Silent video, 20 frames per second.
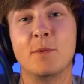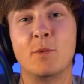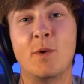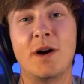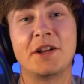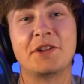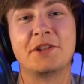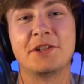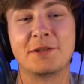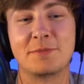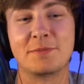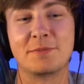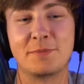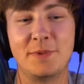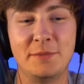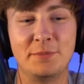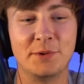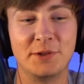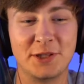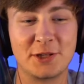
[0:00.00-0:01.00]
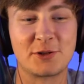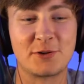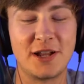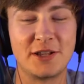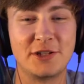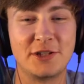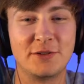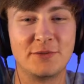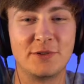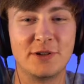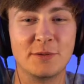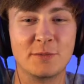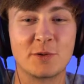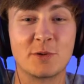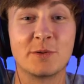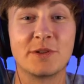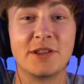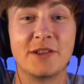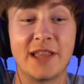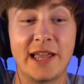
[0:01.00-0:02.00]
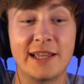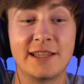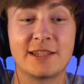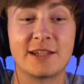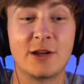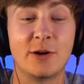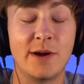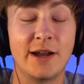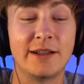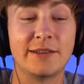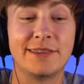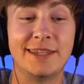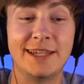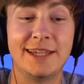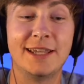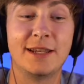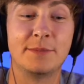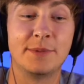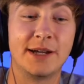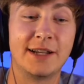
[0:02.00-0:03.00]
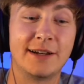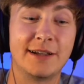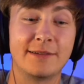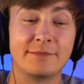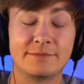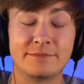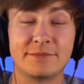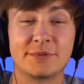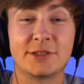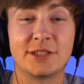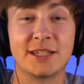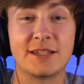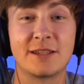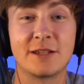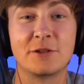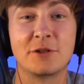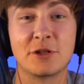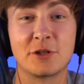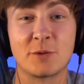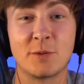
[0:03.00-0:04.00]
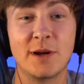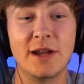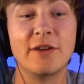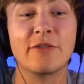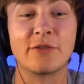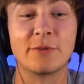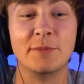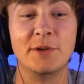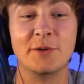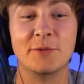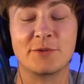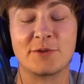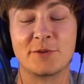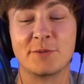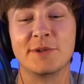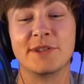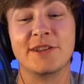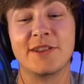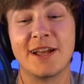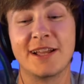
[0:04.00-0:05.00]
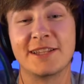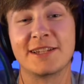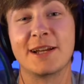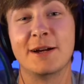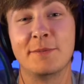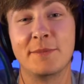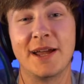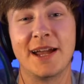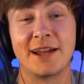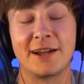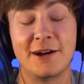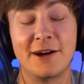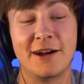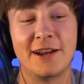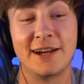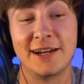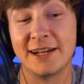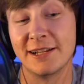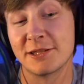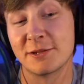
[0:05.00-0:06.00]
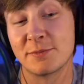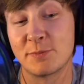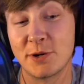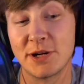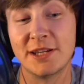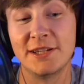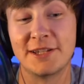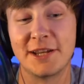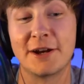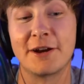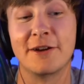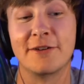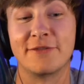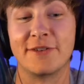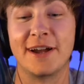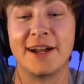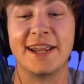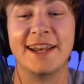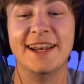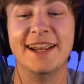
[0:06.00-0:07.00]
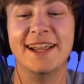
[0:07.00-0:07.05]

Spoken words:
watches people in the stretching room. So when the lights go out, they get about 6 inches away from you. So when the lights come back on, and it's pretty terrifying.